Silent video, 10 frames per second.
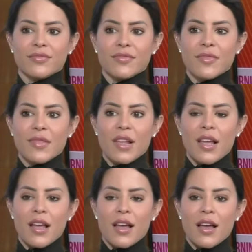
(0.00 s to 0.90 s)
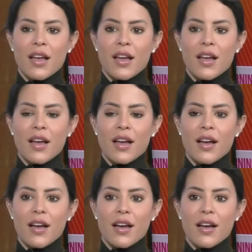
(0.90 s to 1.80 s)

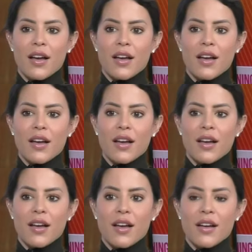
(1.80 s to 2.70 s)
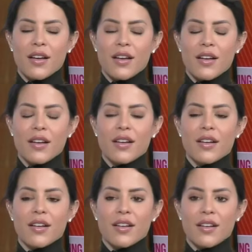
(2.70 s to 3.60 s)
No words are spoken by the person on screen.